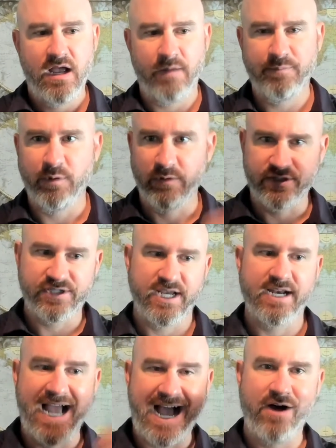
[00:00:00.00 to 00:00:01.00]
help you
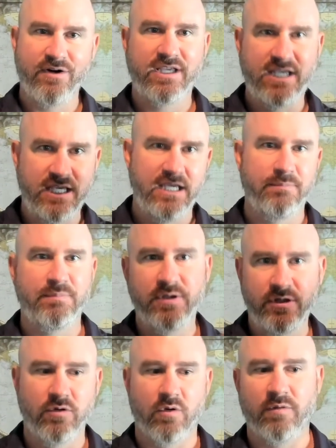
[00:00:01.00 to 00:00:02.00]
understand how to keep
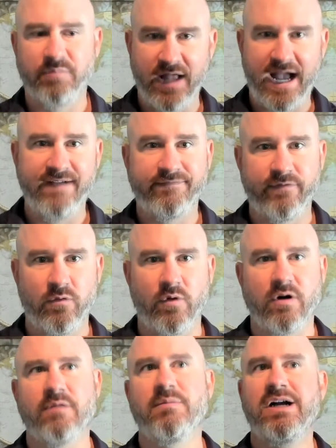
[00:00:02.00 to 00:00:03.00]
your
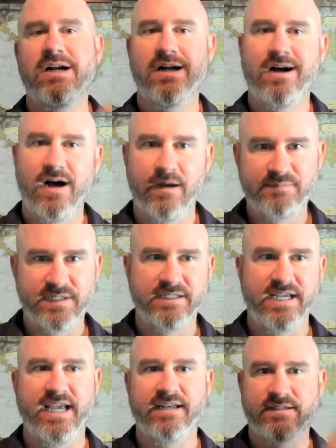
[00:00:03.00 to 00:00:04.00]
platform up to
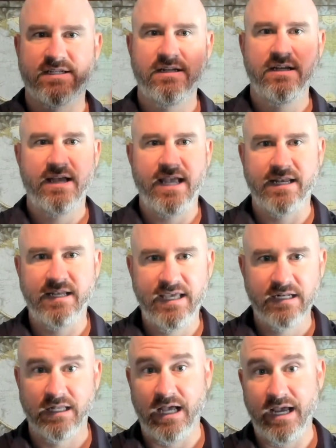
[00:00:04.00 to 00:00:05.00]
date and
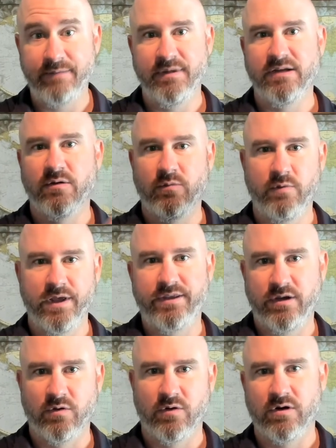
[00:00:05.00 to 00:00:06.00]
in alignment
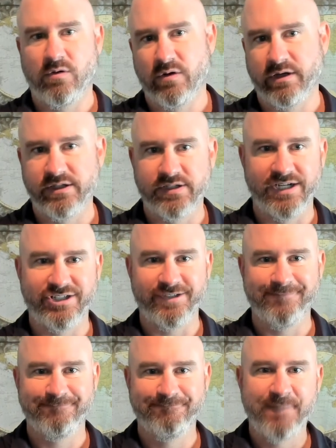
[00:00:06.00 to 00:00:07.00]
with your
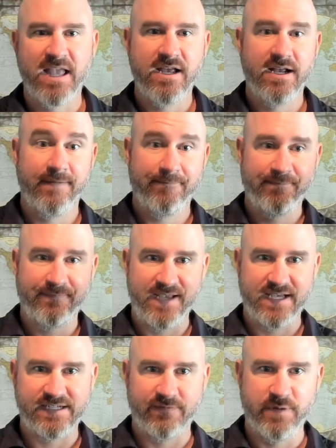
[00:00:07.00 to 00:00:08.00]
organization.
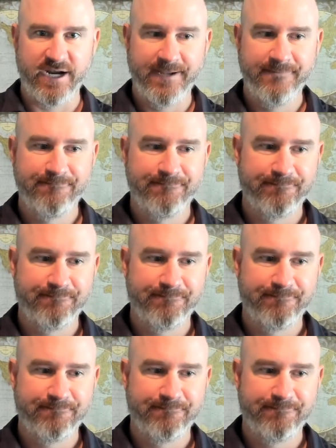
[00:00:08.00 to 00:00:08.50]
Thanks, everybody.